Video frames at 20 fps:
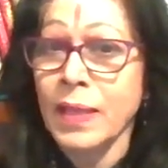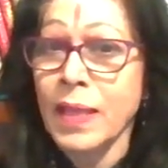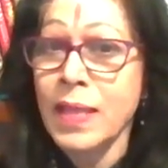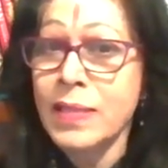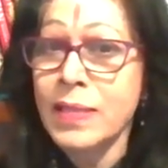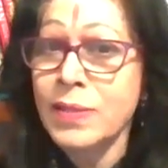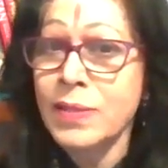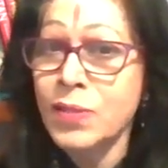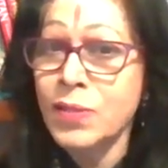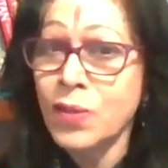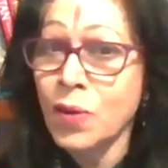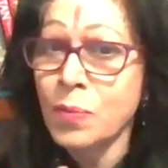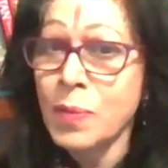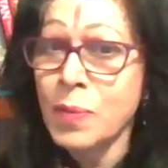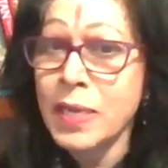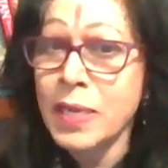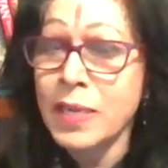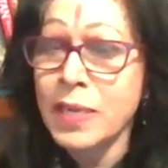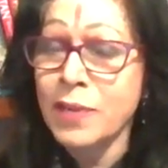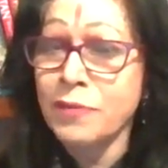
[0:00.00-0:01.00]
in so
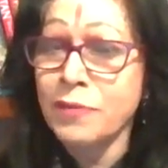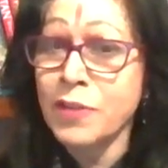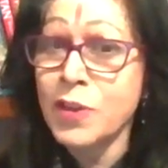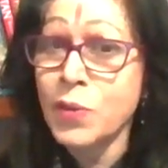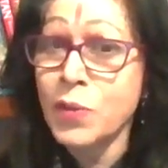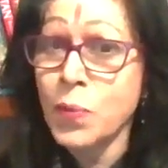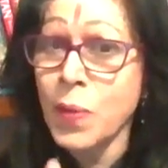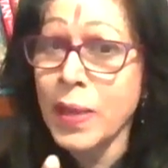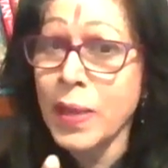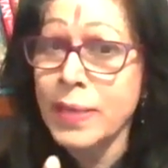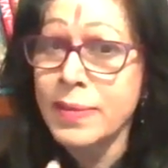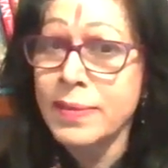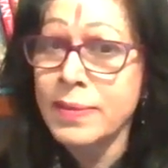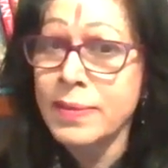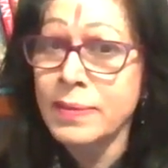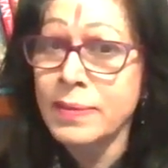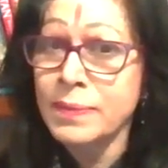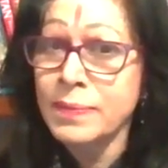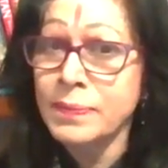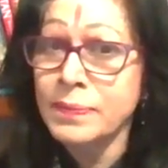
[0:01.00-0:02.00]
many different ways.
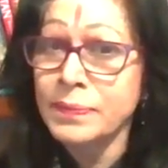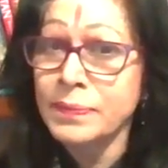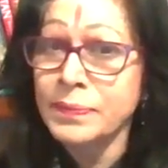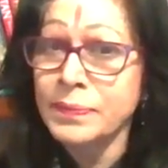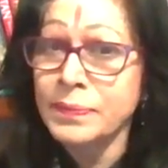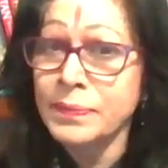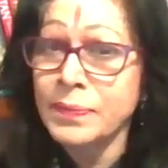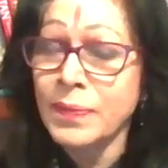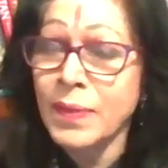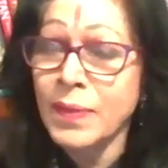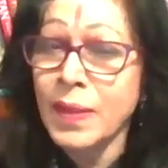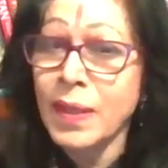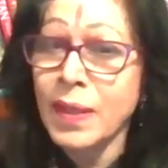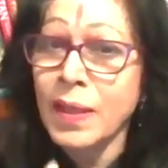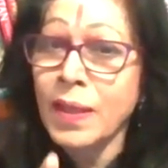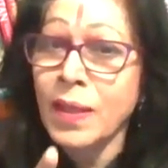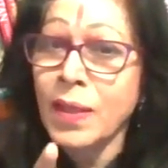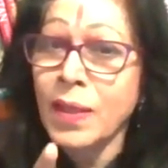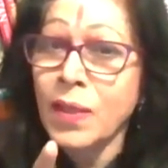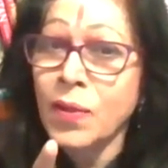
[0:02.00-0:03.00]

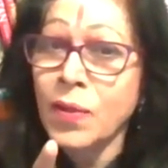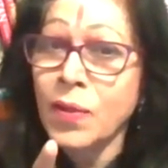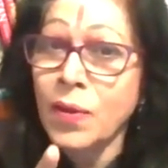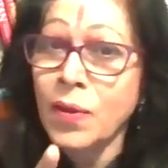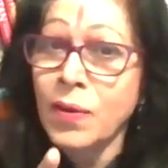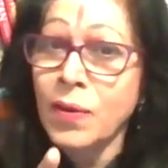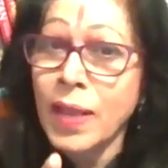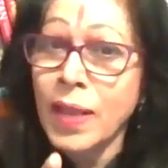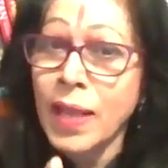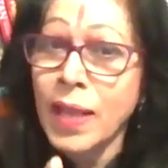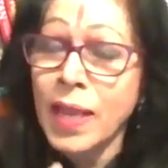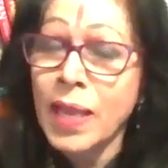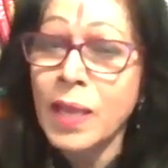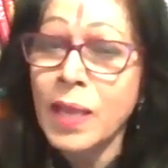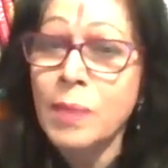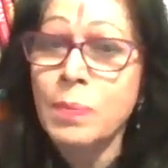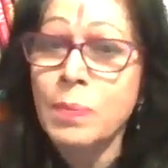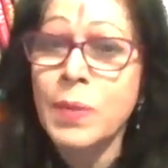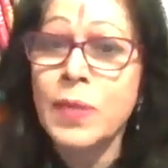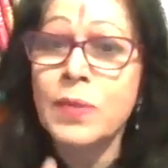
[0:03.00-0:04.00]
You're
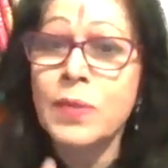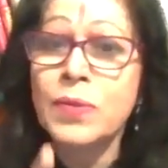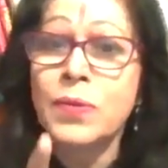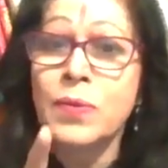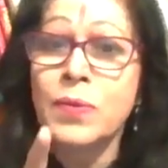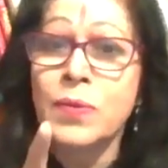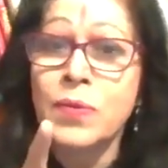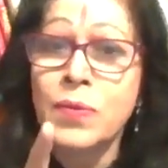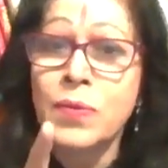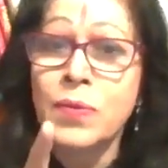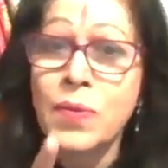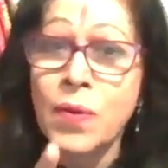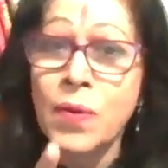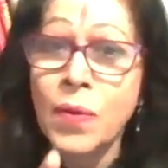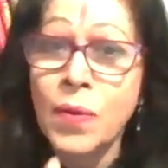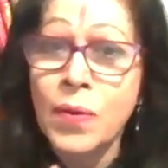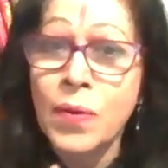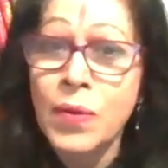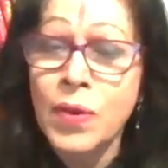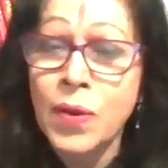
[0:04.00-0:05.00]
able to
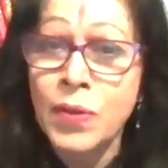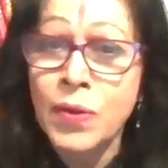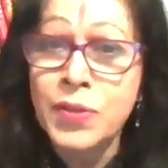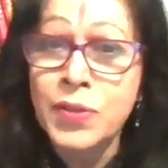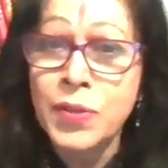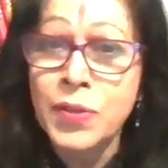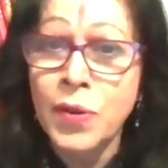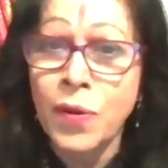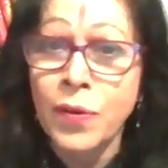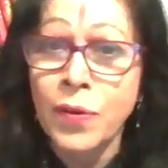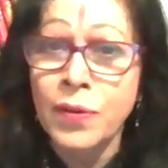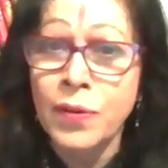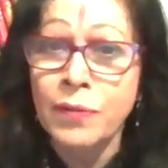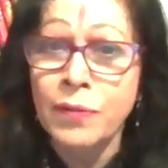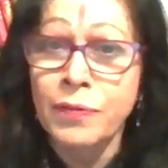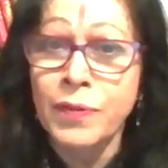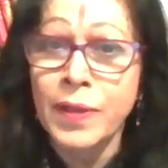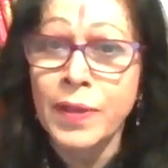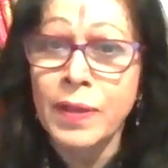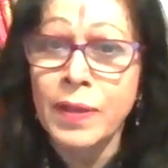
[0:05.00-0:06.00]
know your geography.
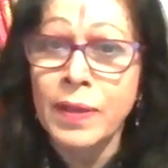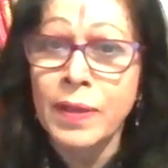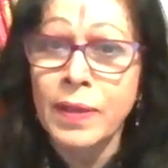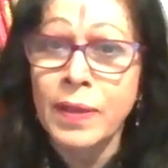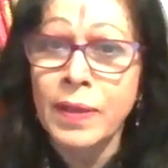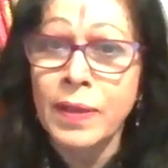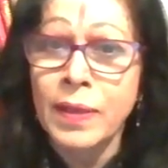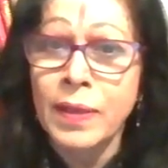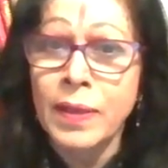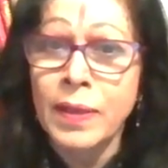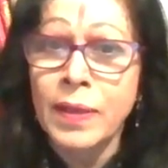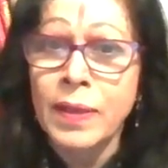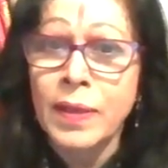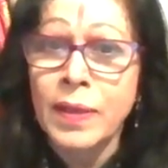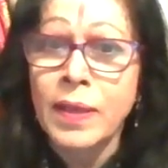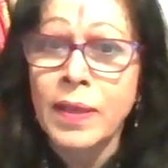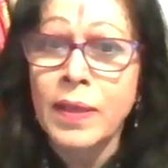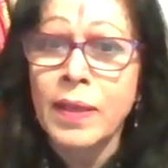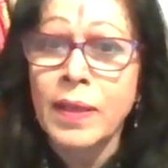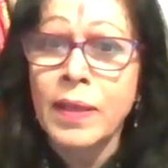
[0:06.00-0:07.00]

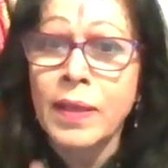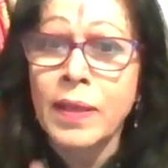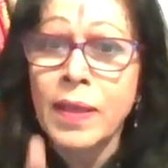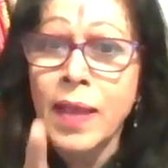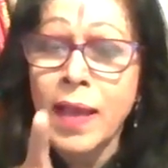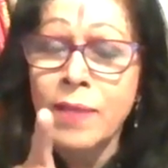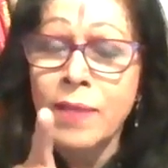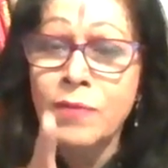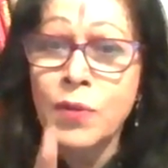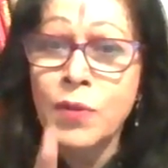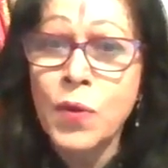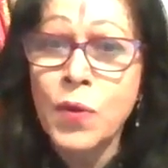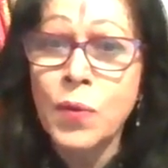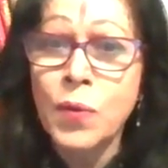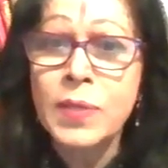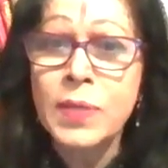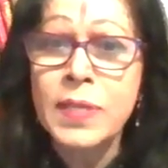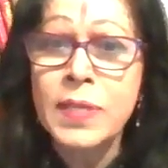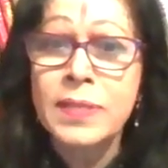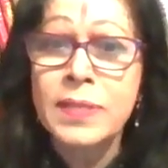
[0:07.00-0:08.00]
Have you
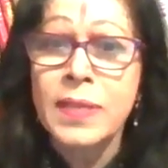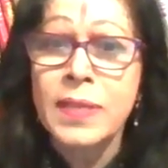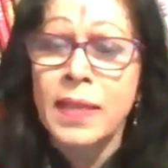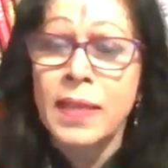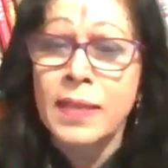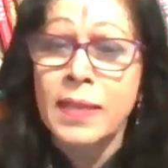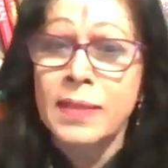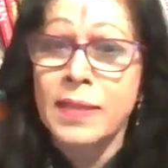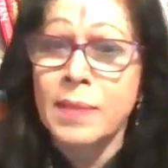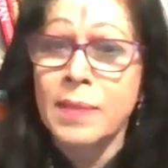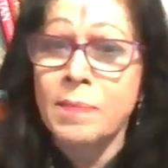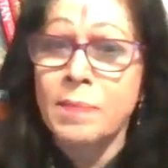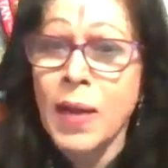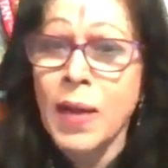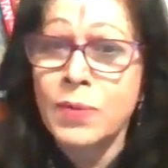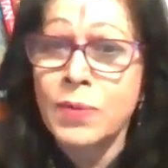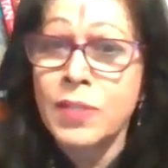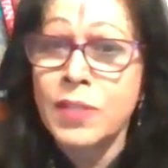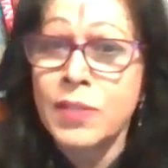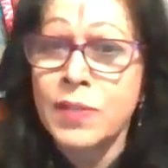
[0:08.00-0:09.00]
noticed the
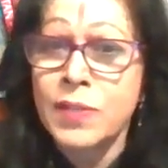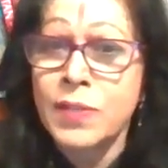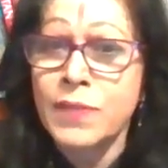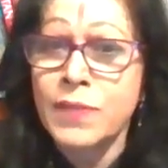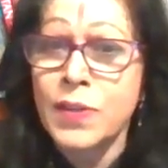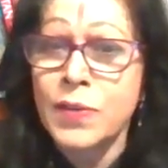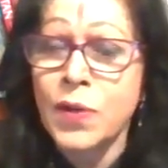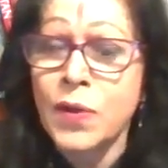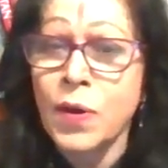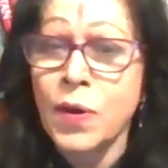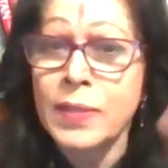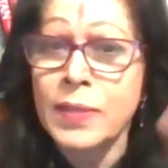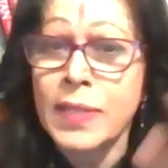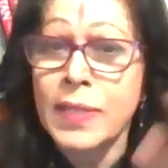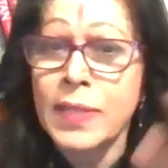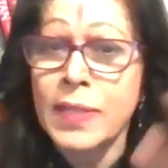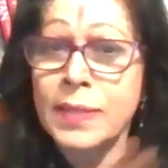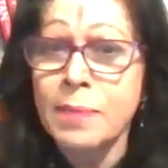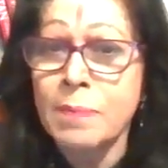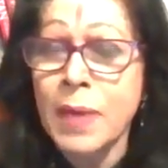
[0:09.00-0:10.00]
mountains of the north
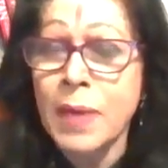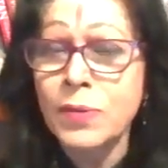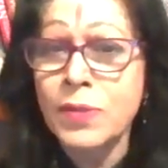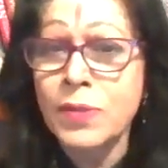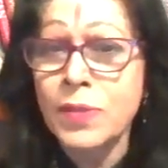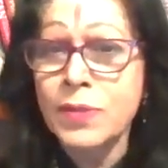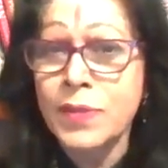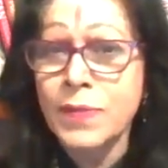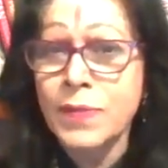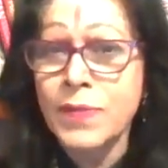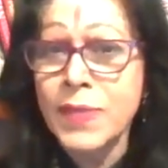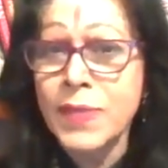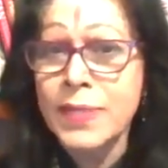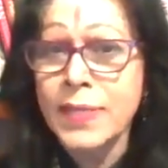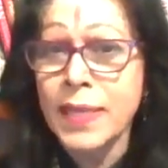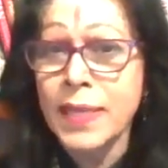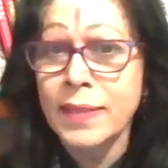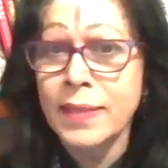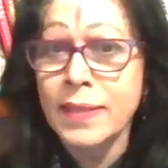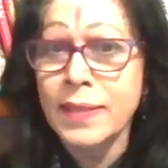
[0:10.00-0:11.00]
and the mountains of the
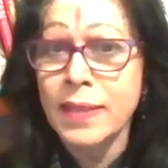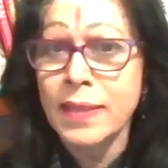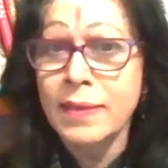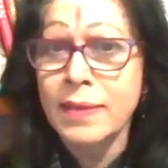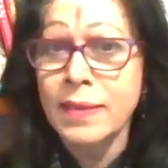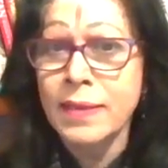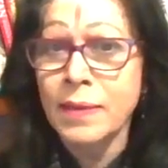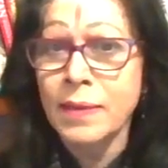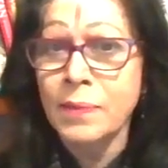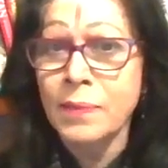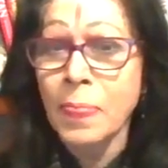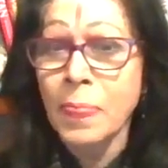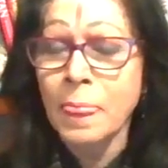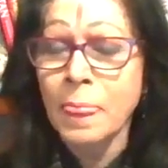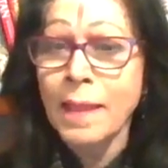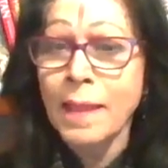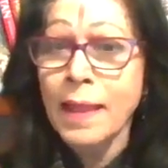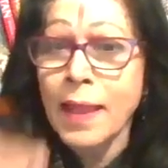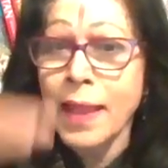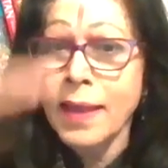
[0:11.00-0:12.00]
southern India?
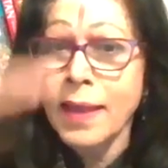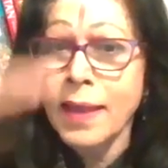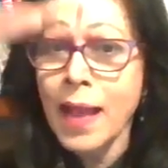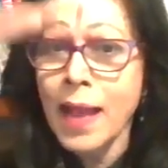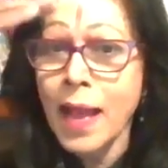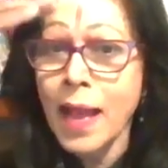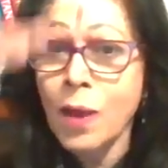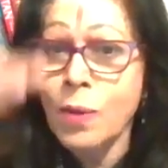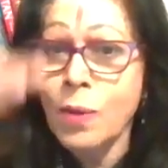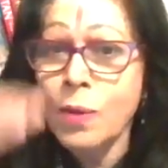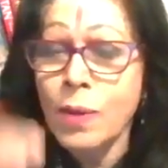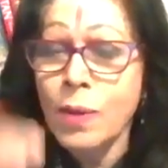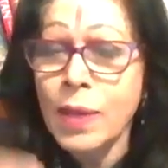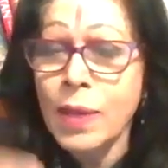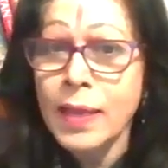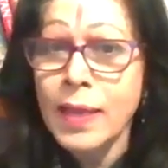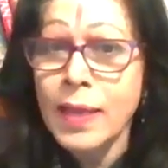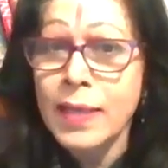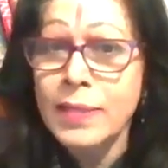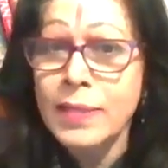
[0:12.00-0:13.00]
And how
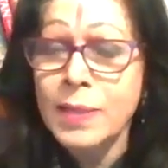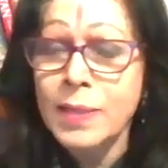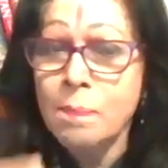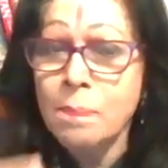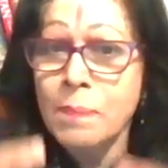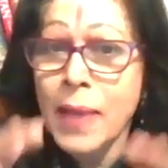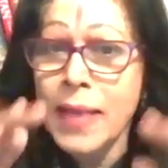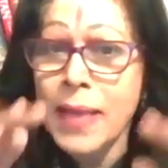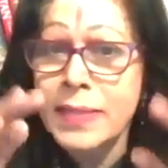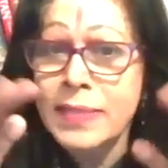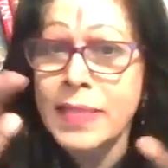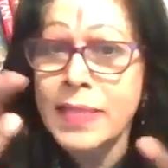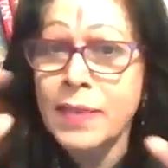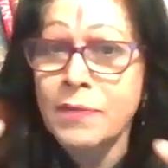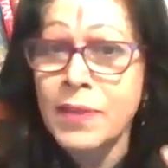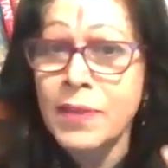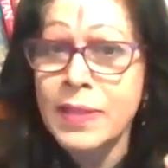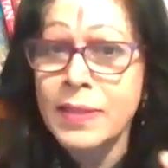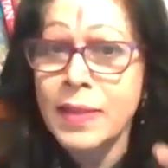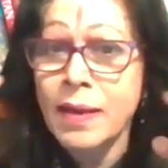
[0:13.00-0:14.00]
it impacts
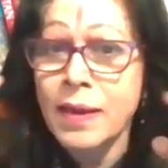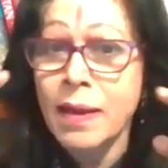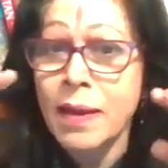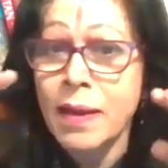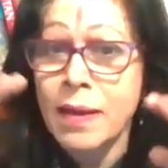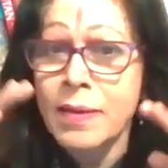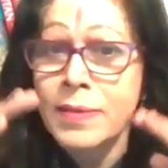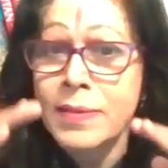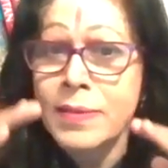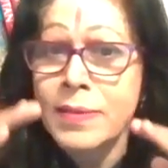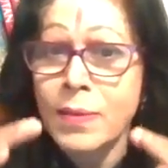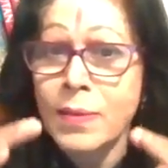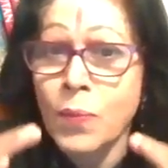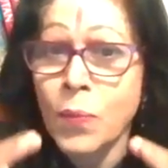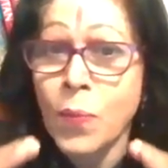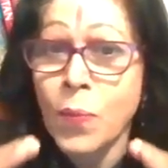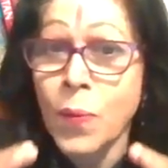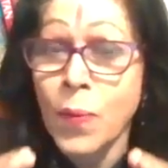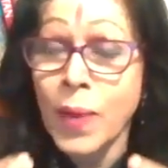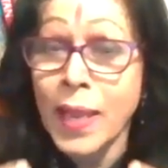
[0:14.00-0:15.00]
even the
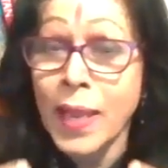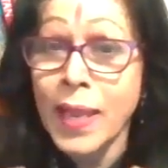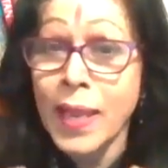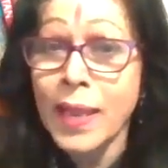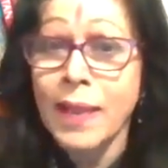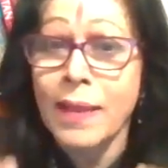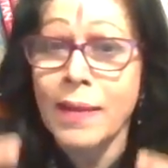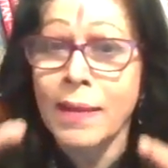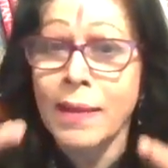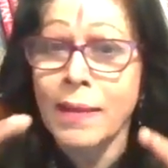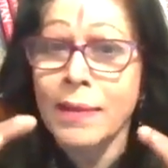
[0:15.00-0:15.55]
way,